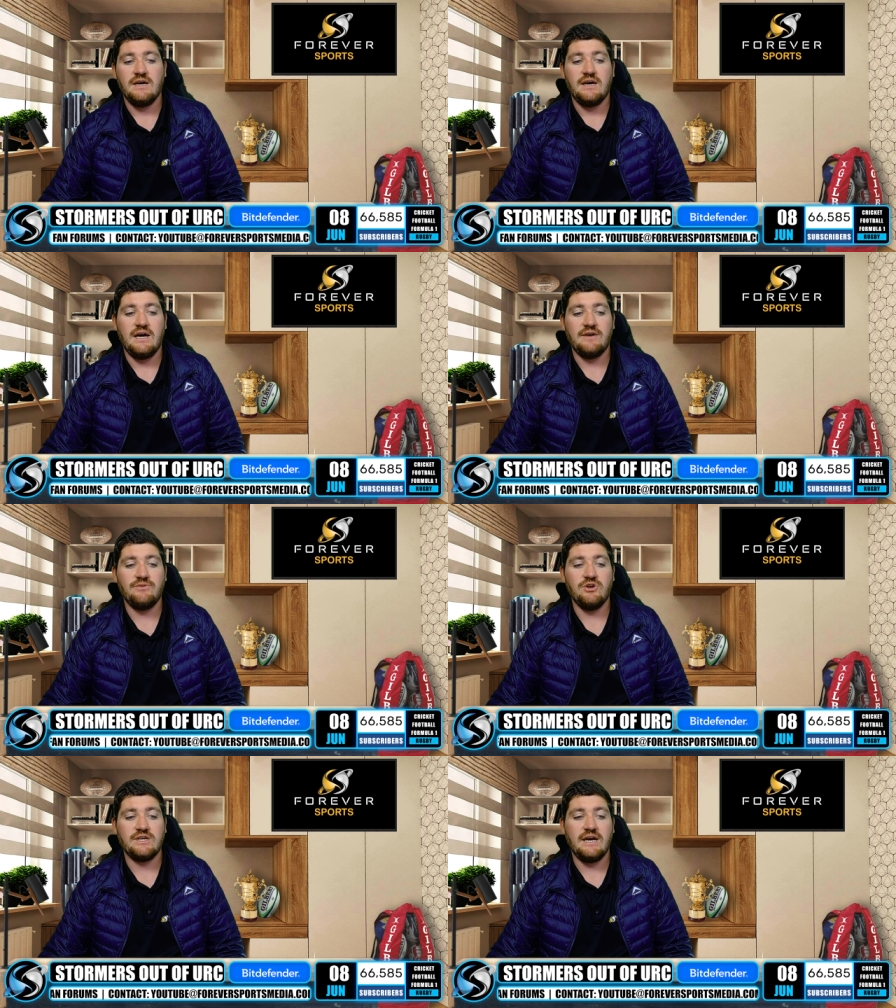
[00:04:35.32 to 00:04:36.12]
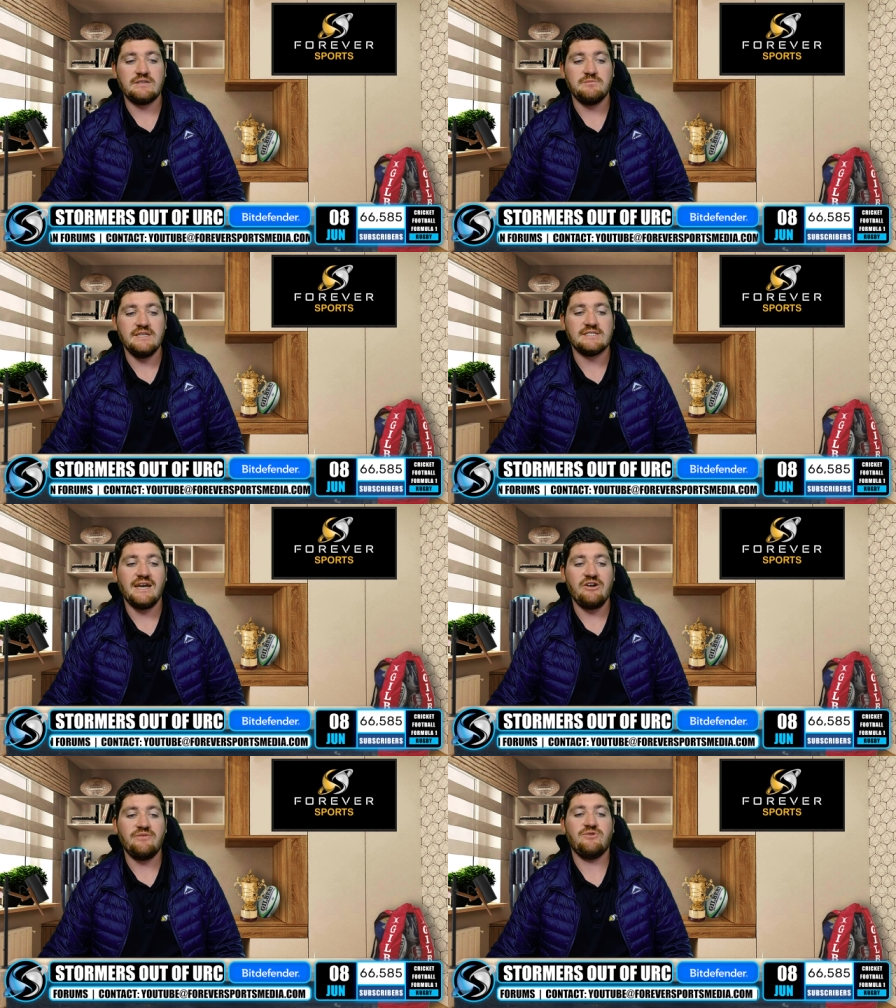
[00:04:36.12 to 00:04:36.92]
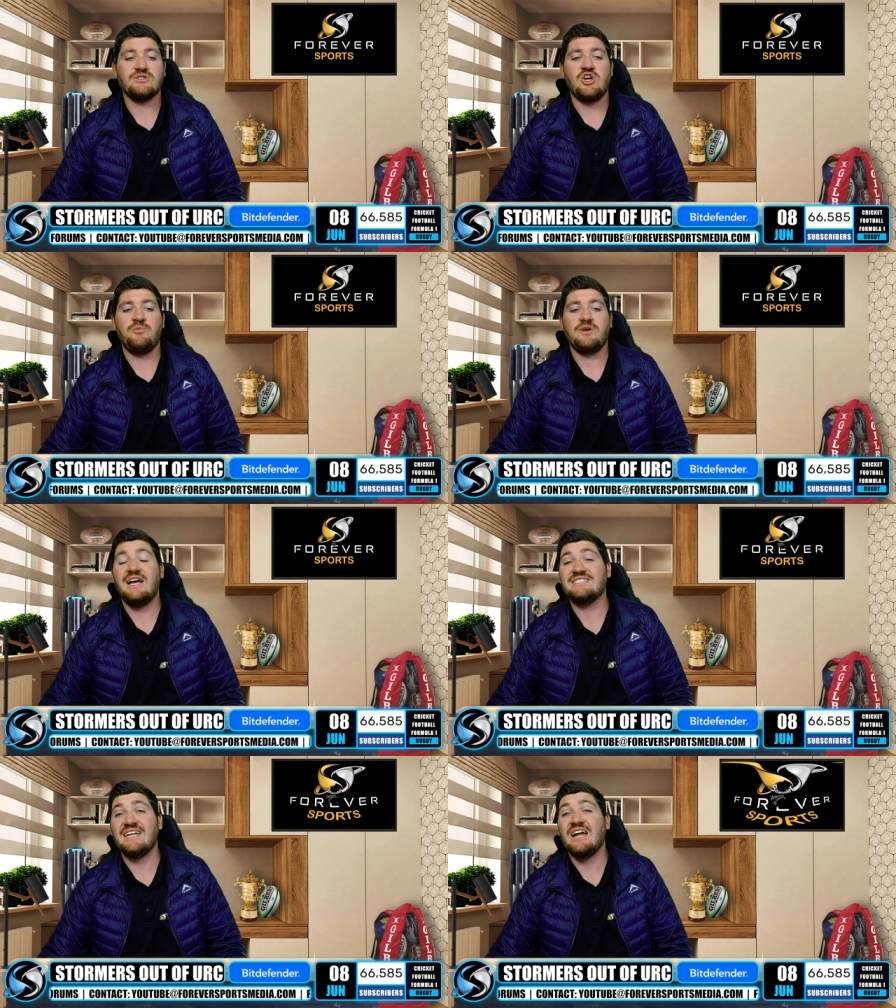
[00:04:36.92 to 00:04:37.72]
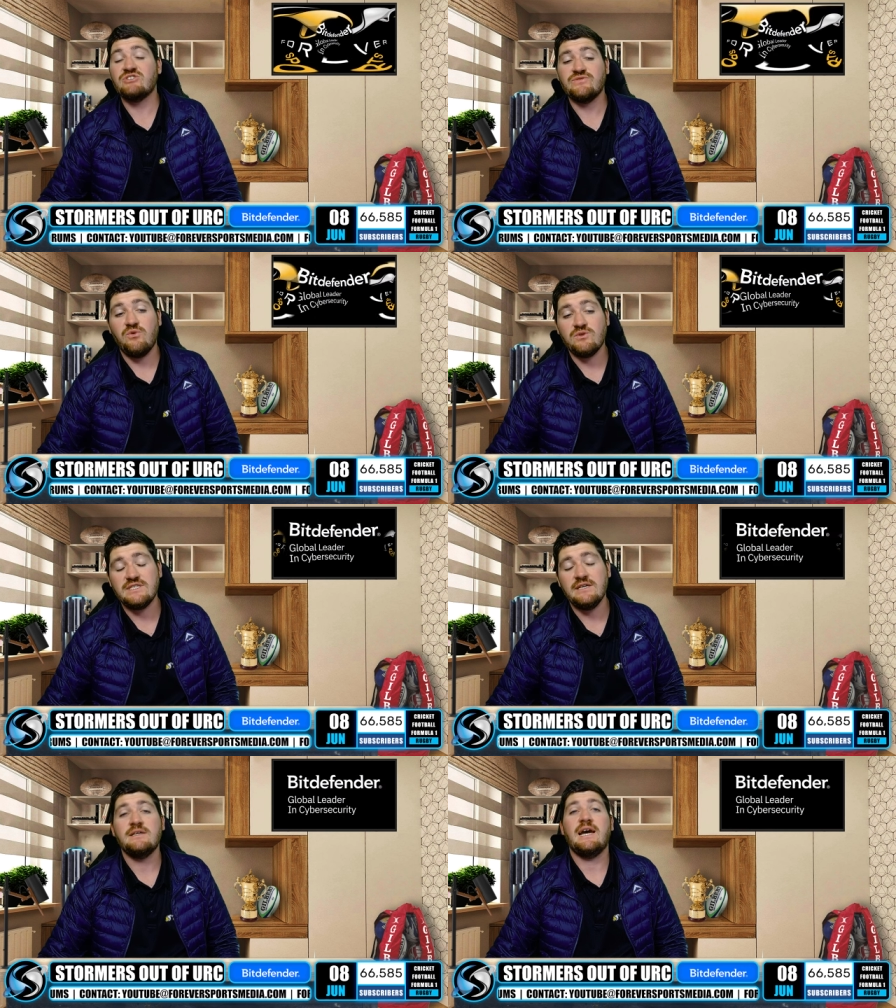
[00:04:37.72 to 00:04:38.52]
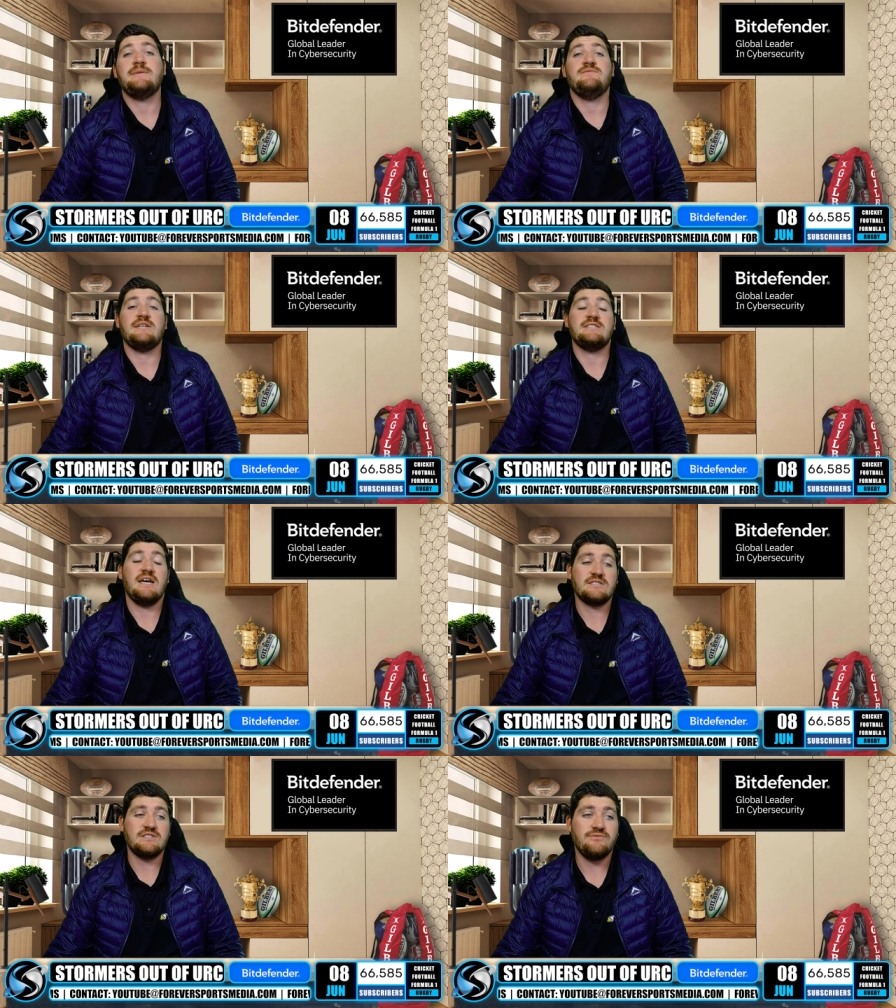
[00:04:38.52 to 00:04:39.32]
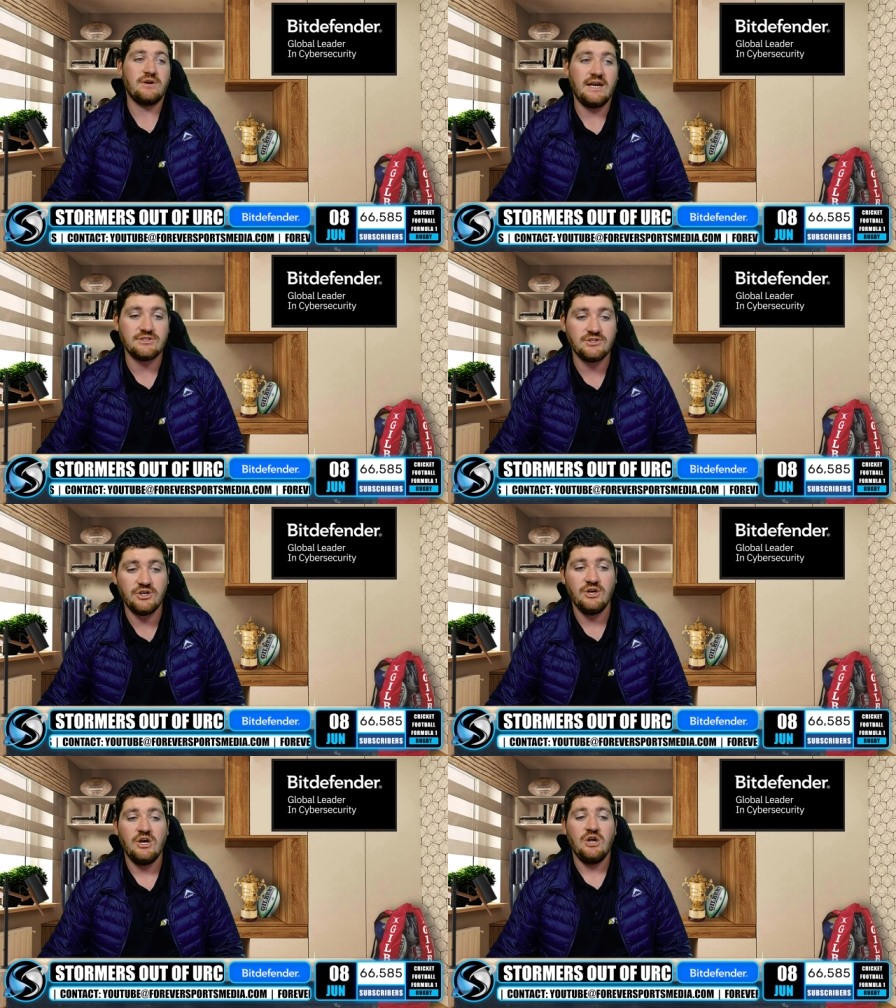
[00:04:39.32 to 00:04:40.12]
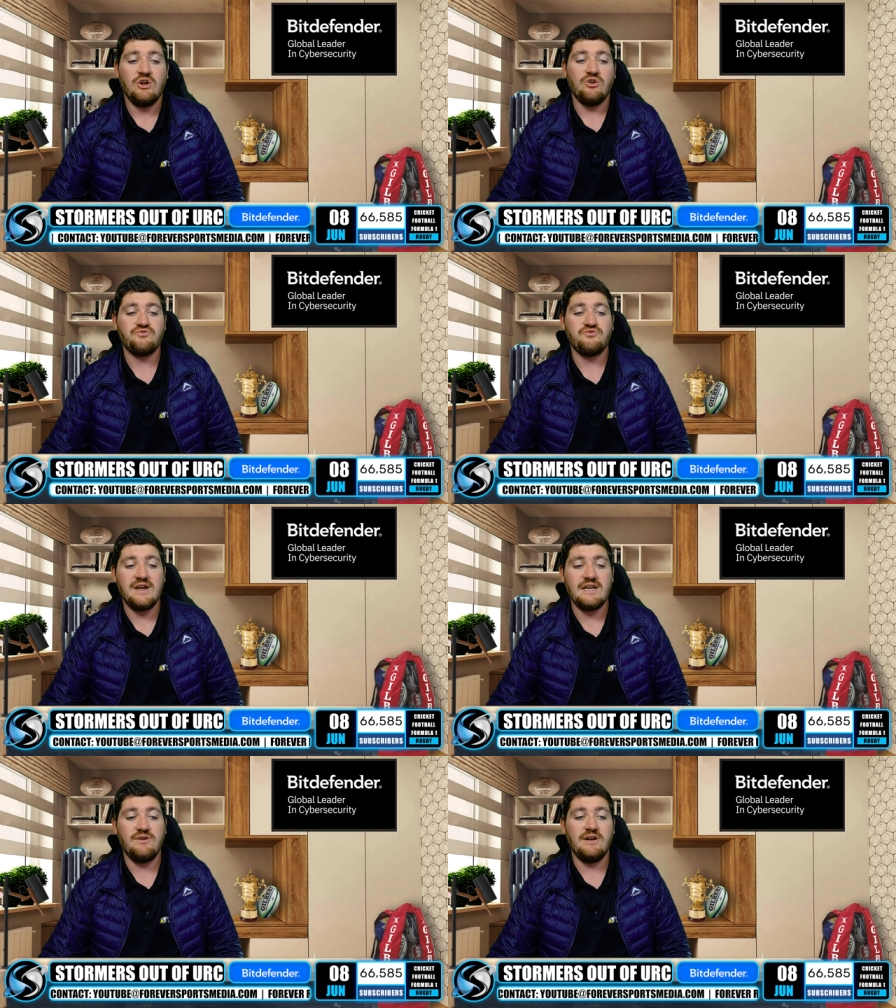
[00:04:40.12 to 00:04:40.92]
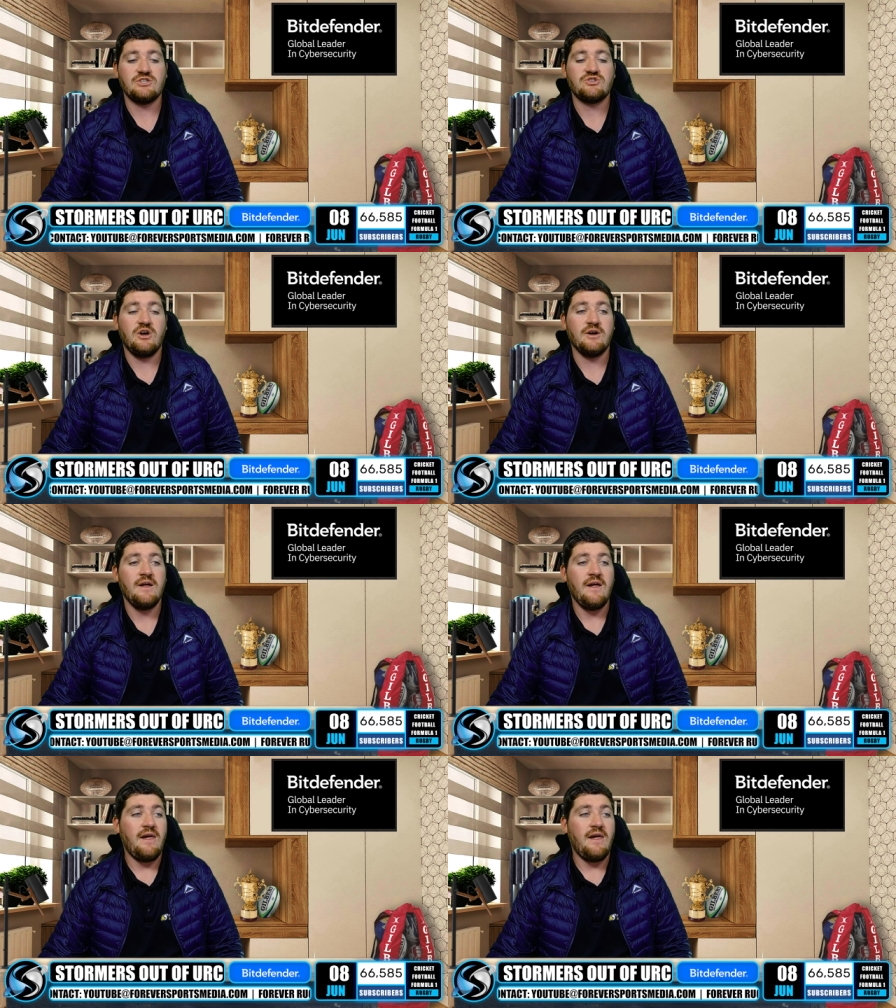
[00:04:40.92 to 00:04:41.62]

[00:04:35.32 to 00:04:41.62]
Uh, if we look at meters carried, for example, Carl Stane, one hundred fourteen. Captain Fantastic for Glasgow, looked really, really strong.